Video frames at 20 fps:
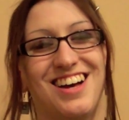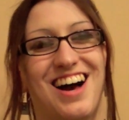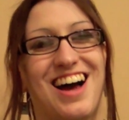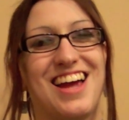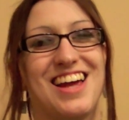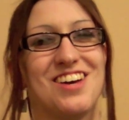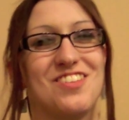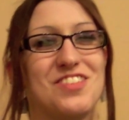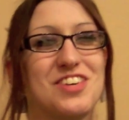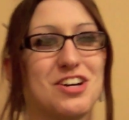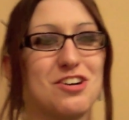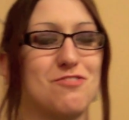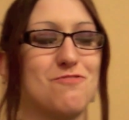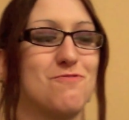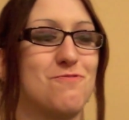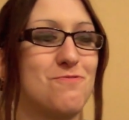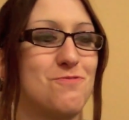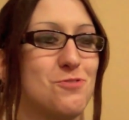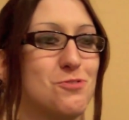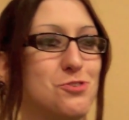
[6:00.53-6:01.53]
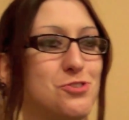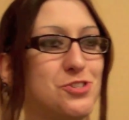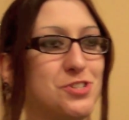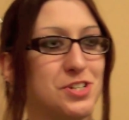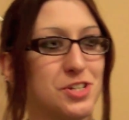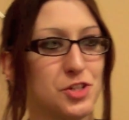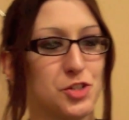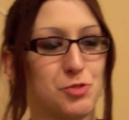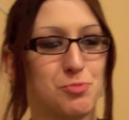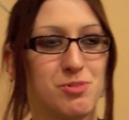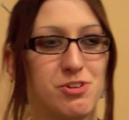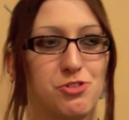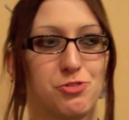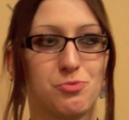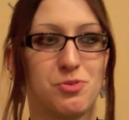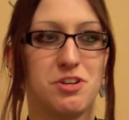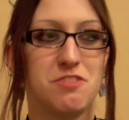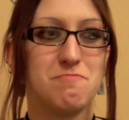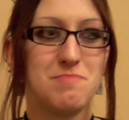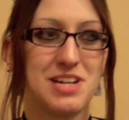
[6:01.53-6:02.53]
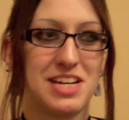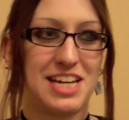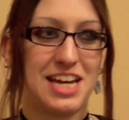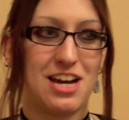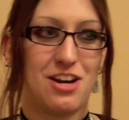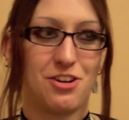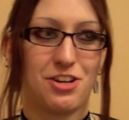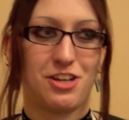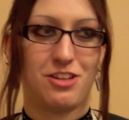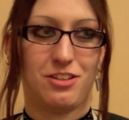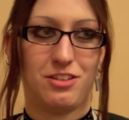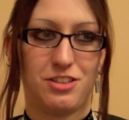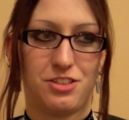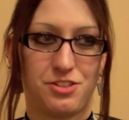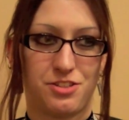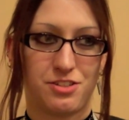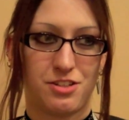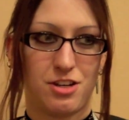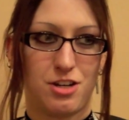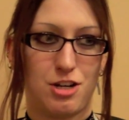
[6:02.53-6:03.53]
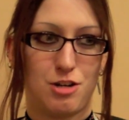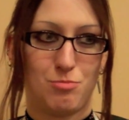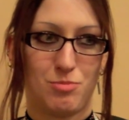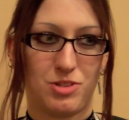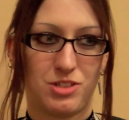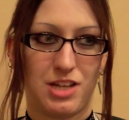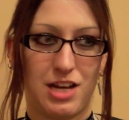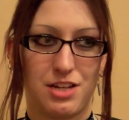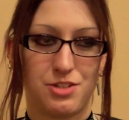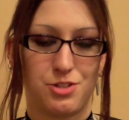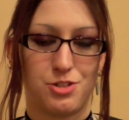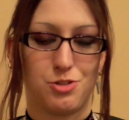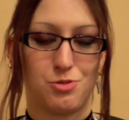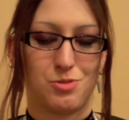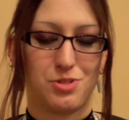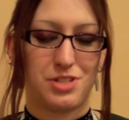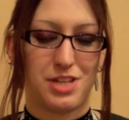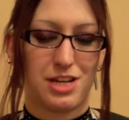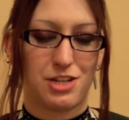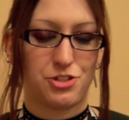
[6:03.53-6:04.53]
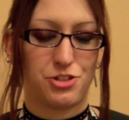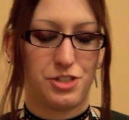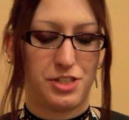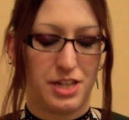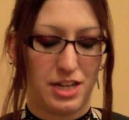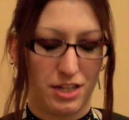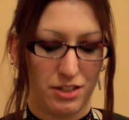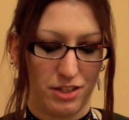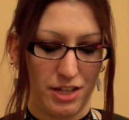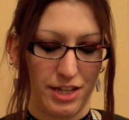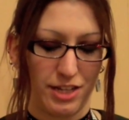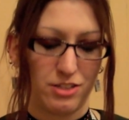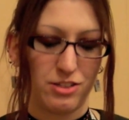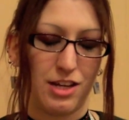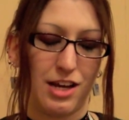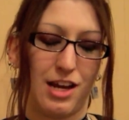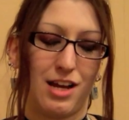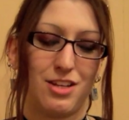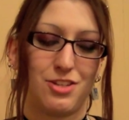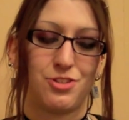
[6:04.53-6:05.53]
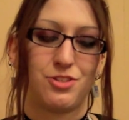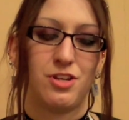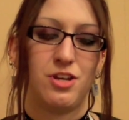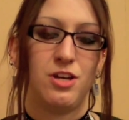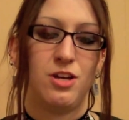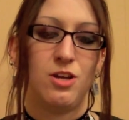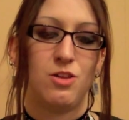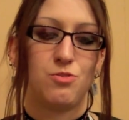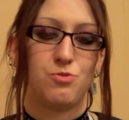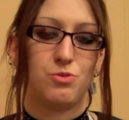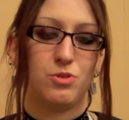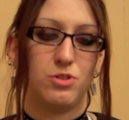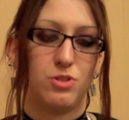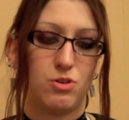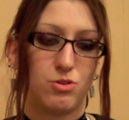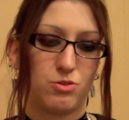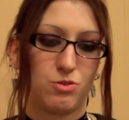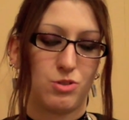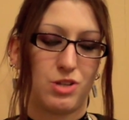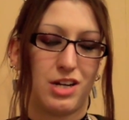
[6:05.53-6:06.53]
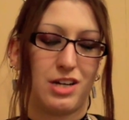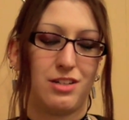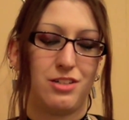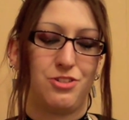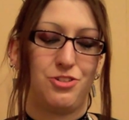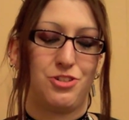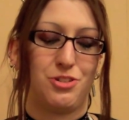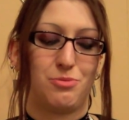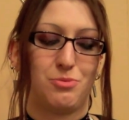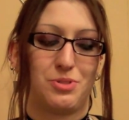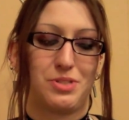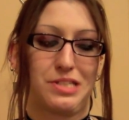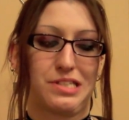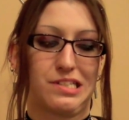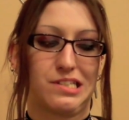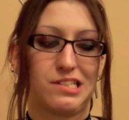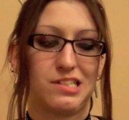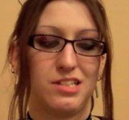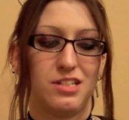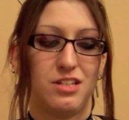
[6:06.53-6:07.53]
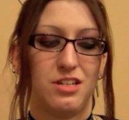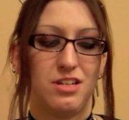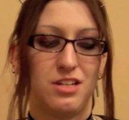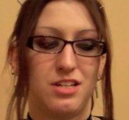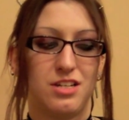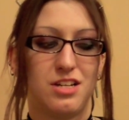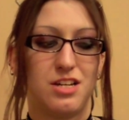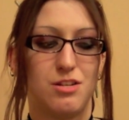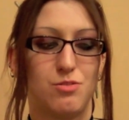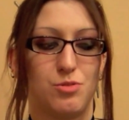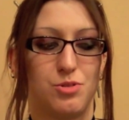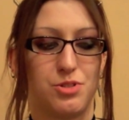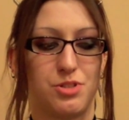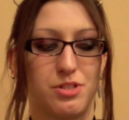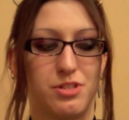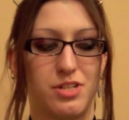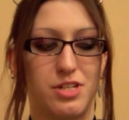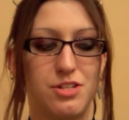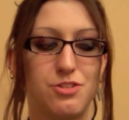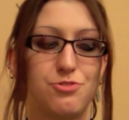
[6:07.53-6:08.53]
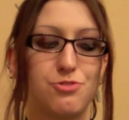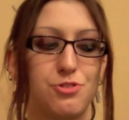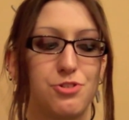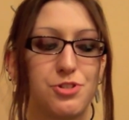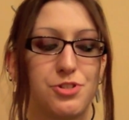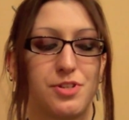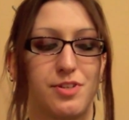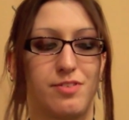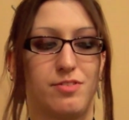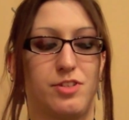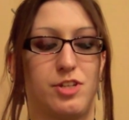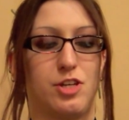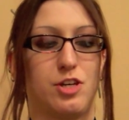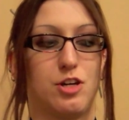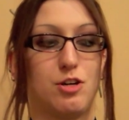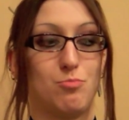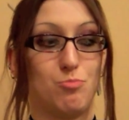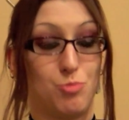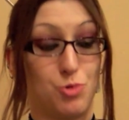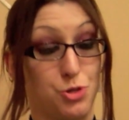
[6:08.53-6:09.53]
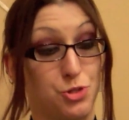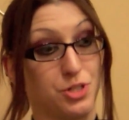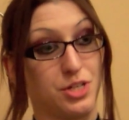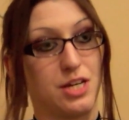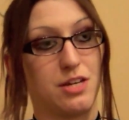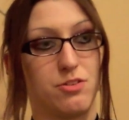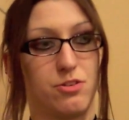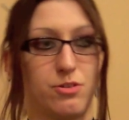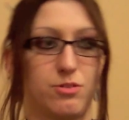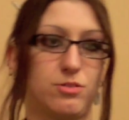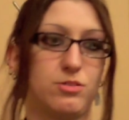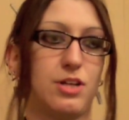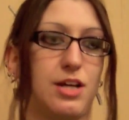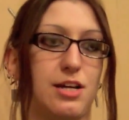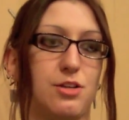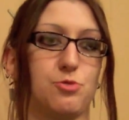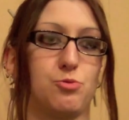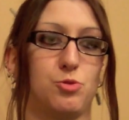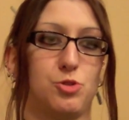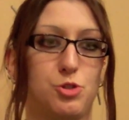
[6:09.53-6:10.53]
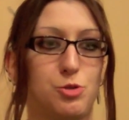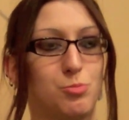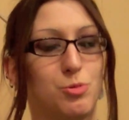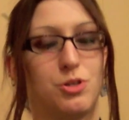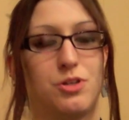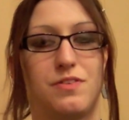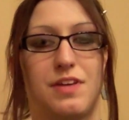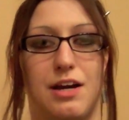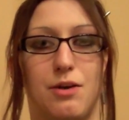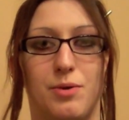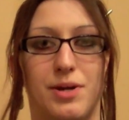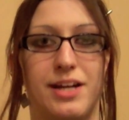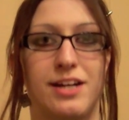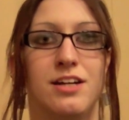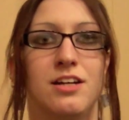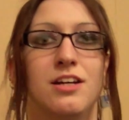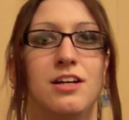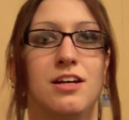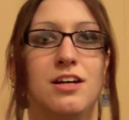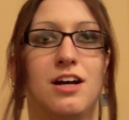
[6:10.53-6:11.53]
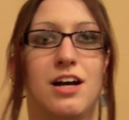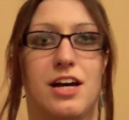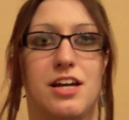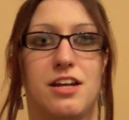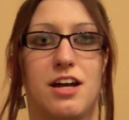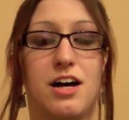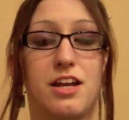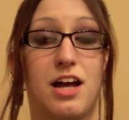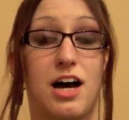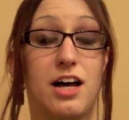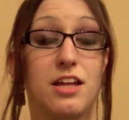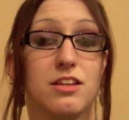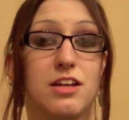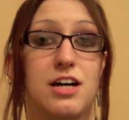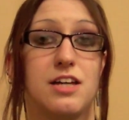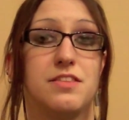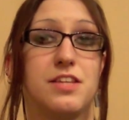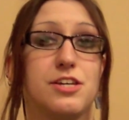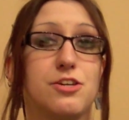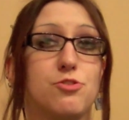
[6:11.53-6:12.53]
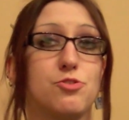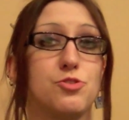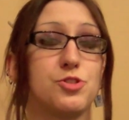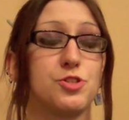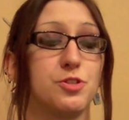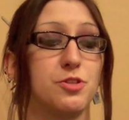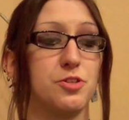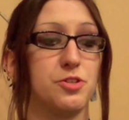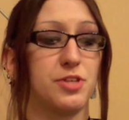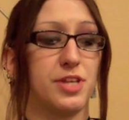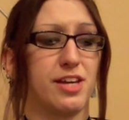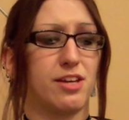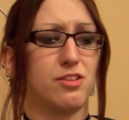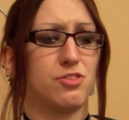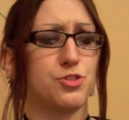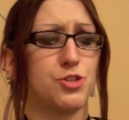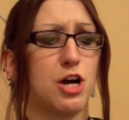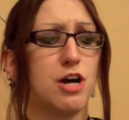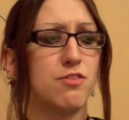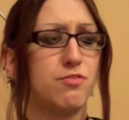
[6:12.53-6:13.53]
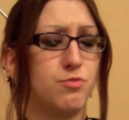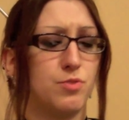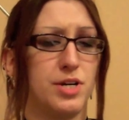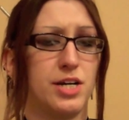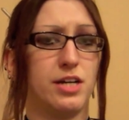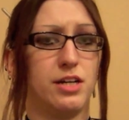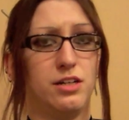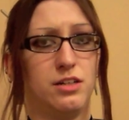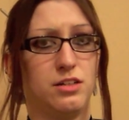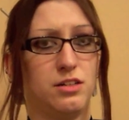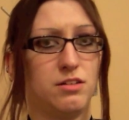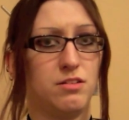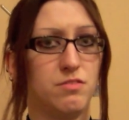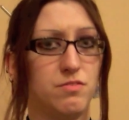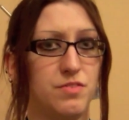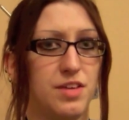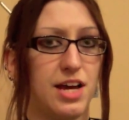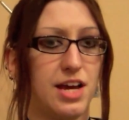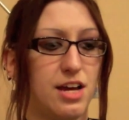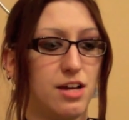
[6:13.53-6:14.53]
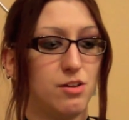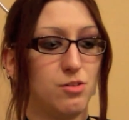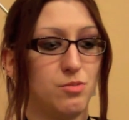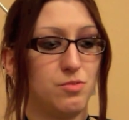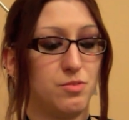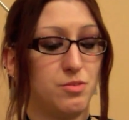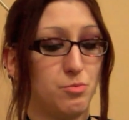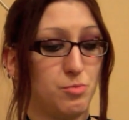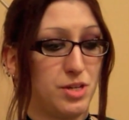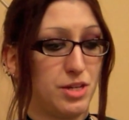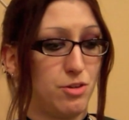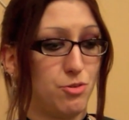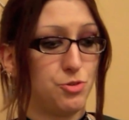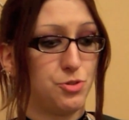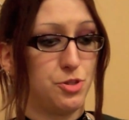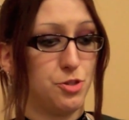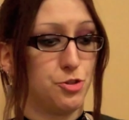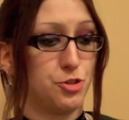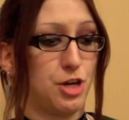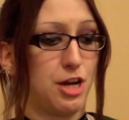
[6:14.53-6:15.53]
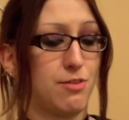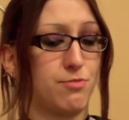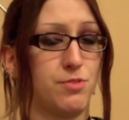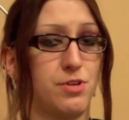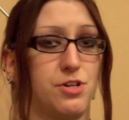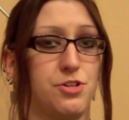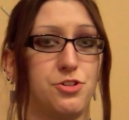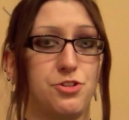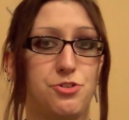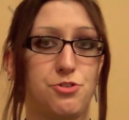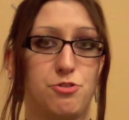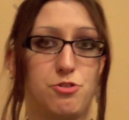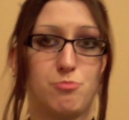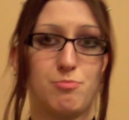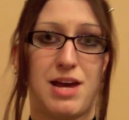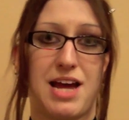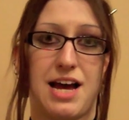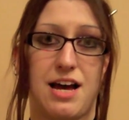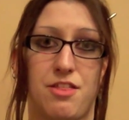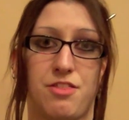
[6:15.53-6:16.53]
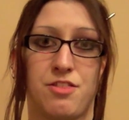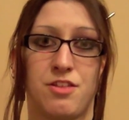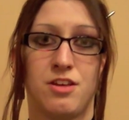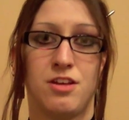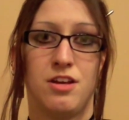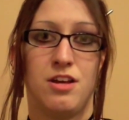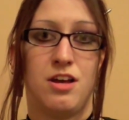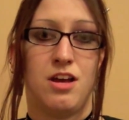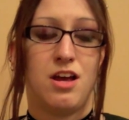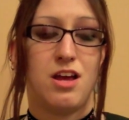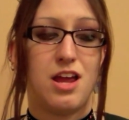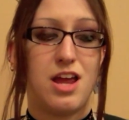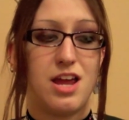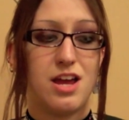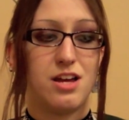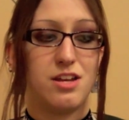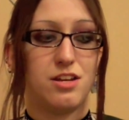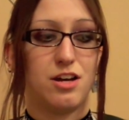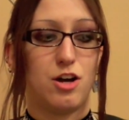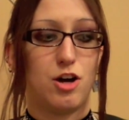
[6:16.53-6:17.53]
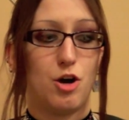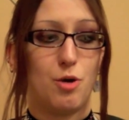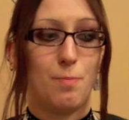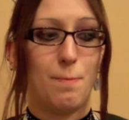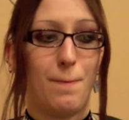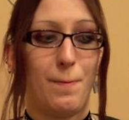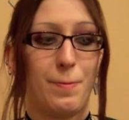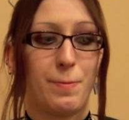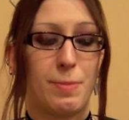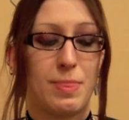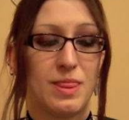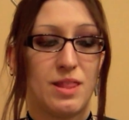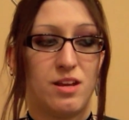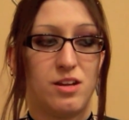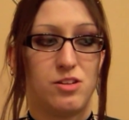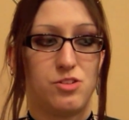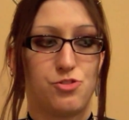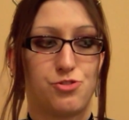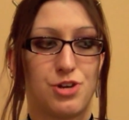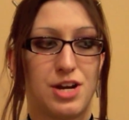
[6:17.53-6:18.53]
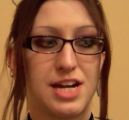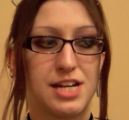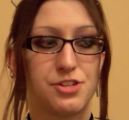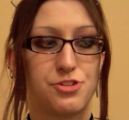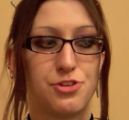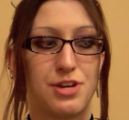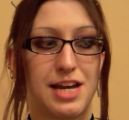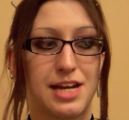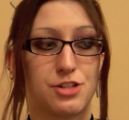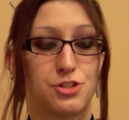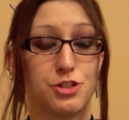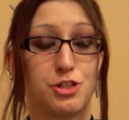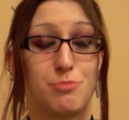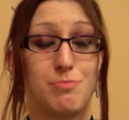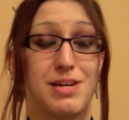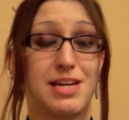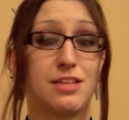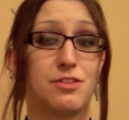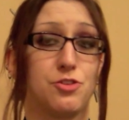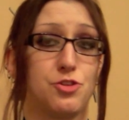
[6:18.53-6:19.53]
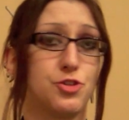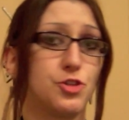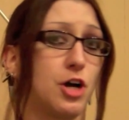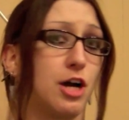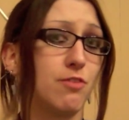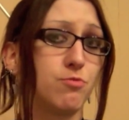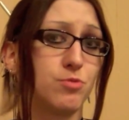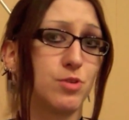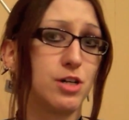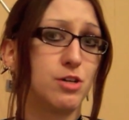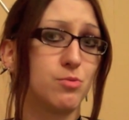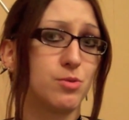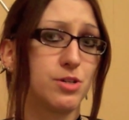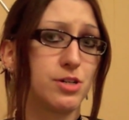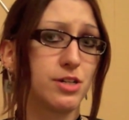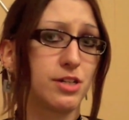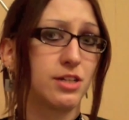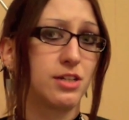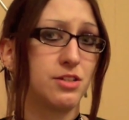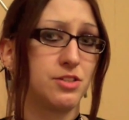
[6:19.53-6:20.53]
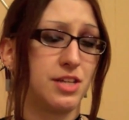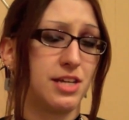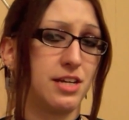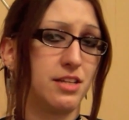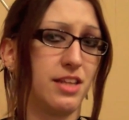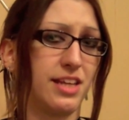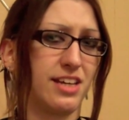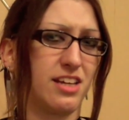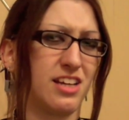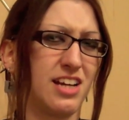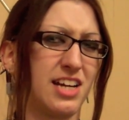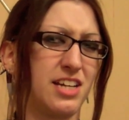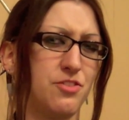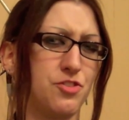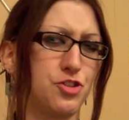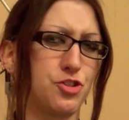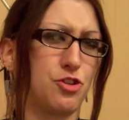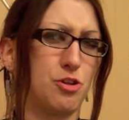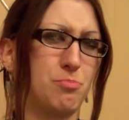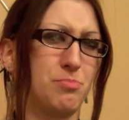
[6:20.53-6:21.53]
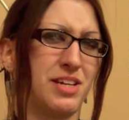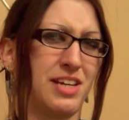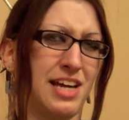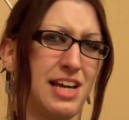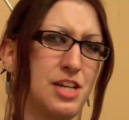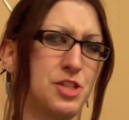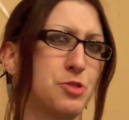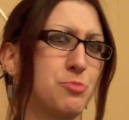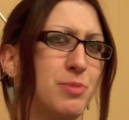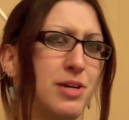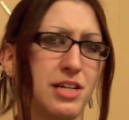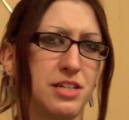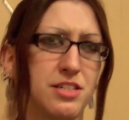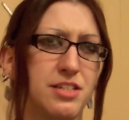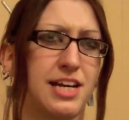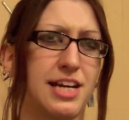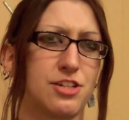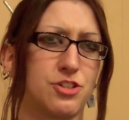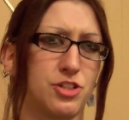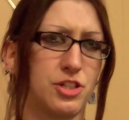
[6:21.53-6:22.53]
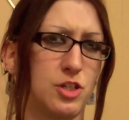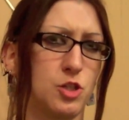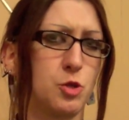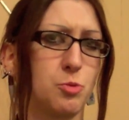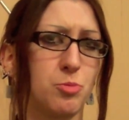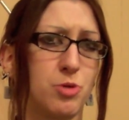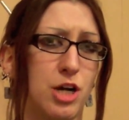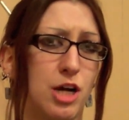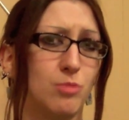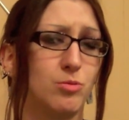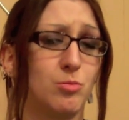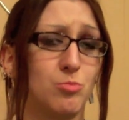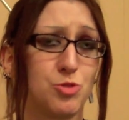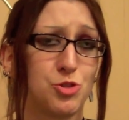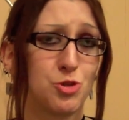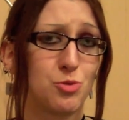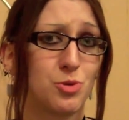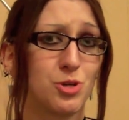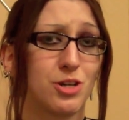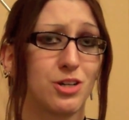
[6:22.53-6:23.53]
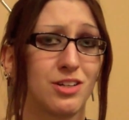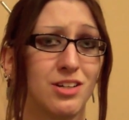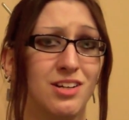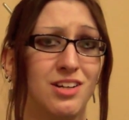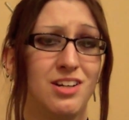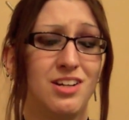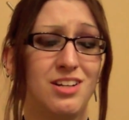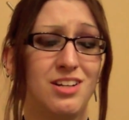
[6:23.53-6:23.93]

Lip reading: I had the unfortunate experience. One of my calculus classes was actually an online class through a local college, and it was an interestingly put together class. We'll just put it that way. And online, they use this like software that we used the software to do the math, and trying to actually make the software work, because it had like a kind of scripting aspect to actually get the problems to work.